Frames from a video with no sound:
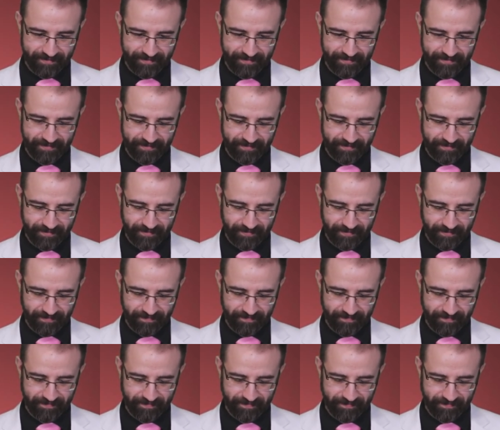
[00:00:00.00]

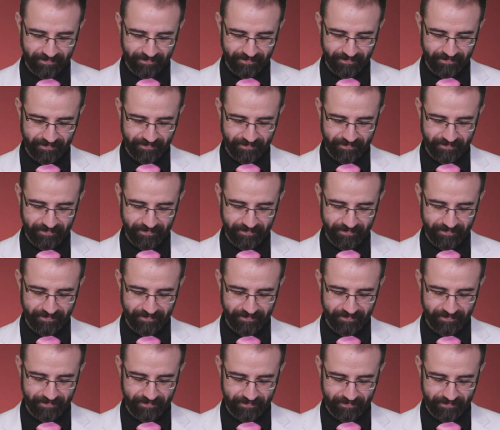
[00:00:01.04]

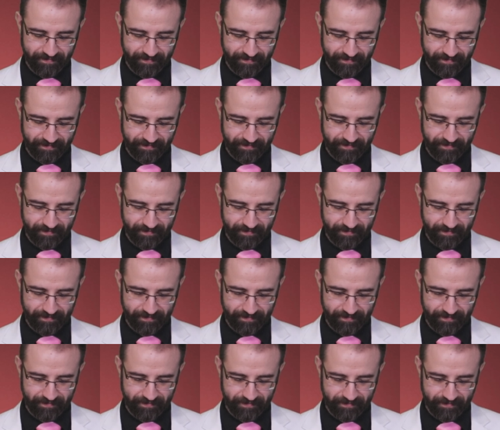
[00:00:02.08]

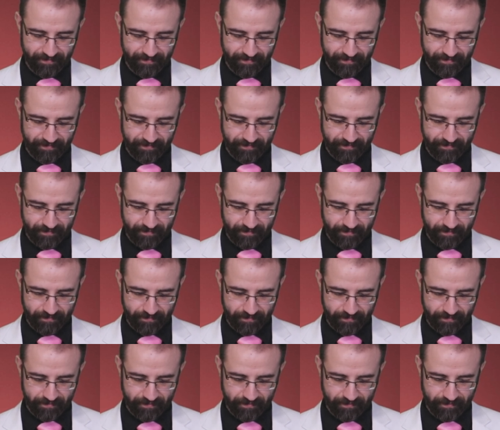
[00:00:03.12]

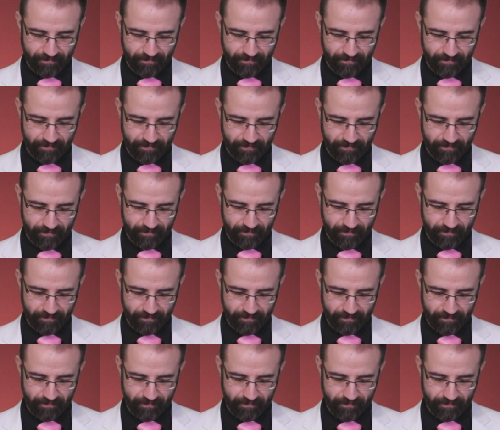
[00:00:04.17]

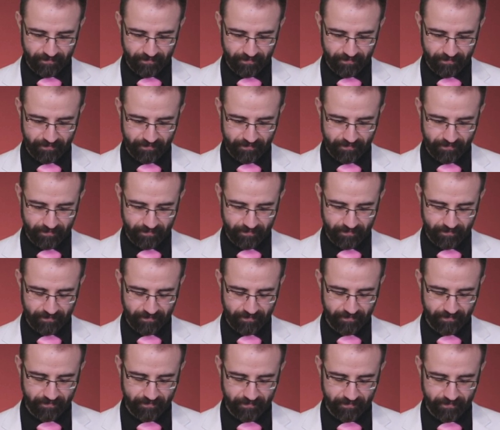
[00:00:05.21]

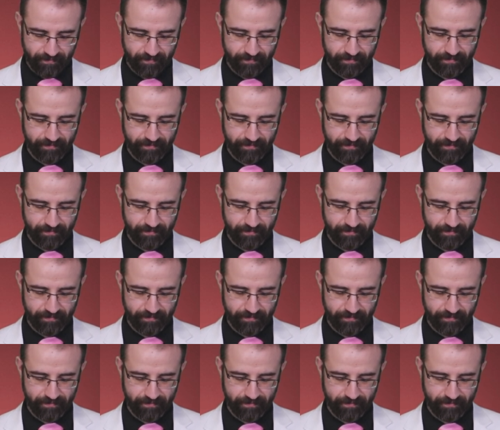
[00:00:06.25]
No words are spoken by the person on screen.